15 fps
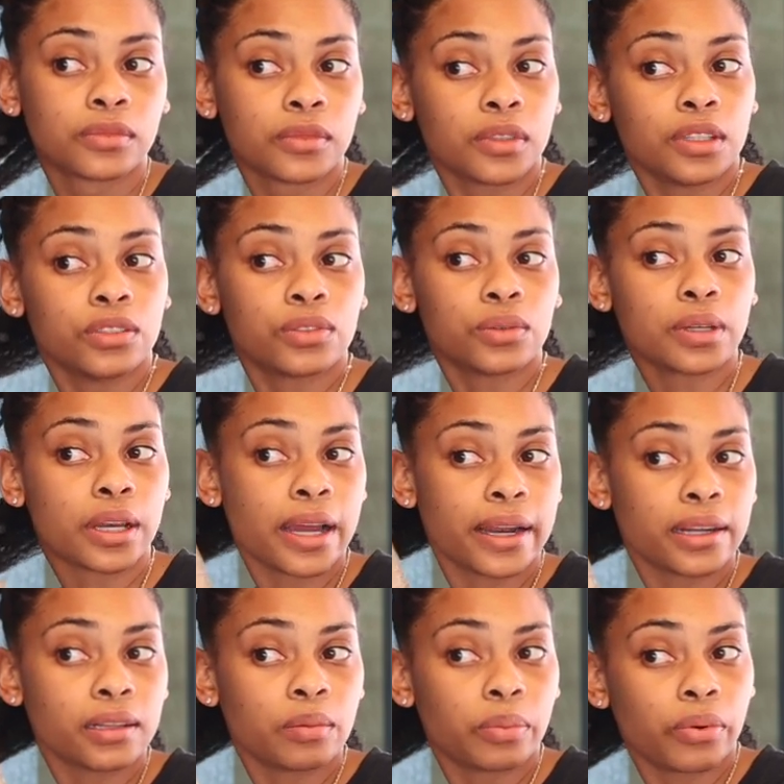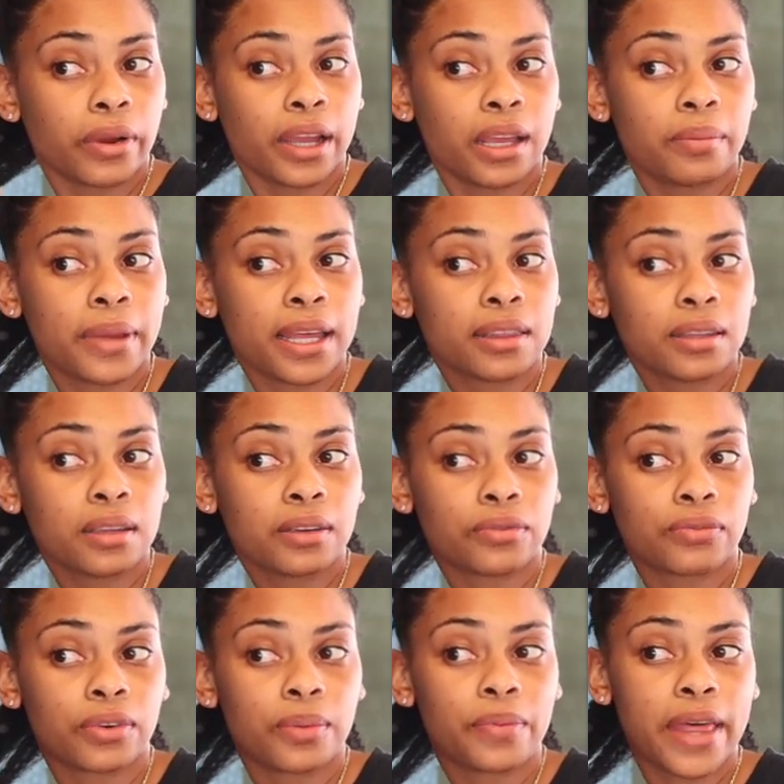and doing kind of the praying method
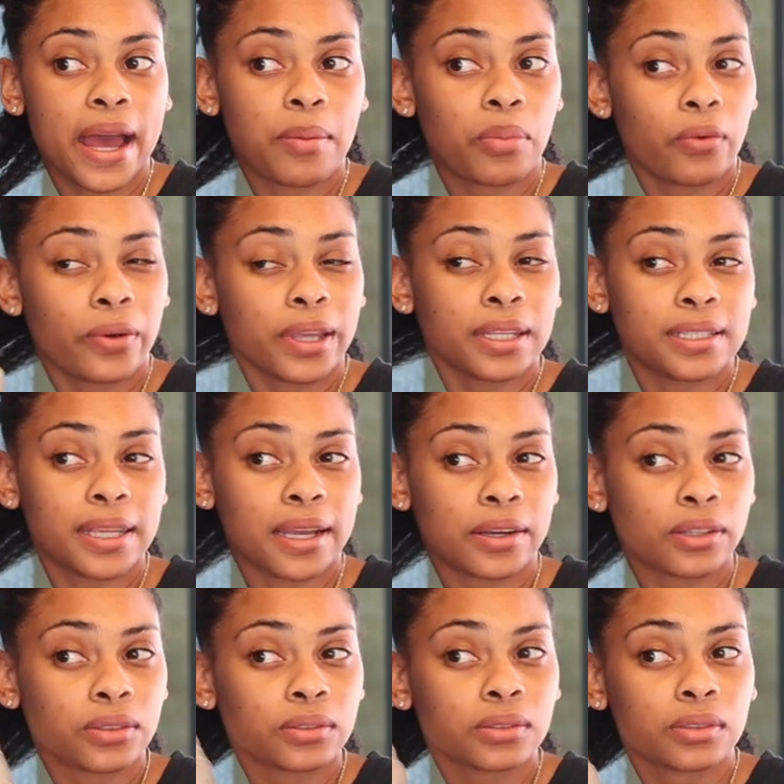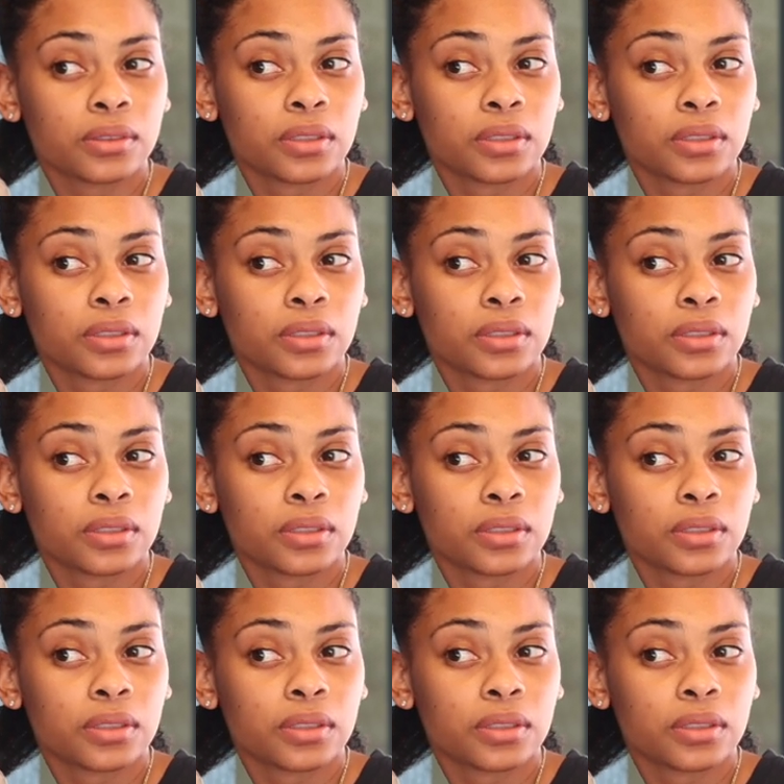from that point down.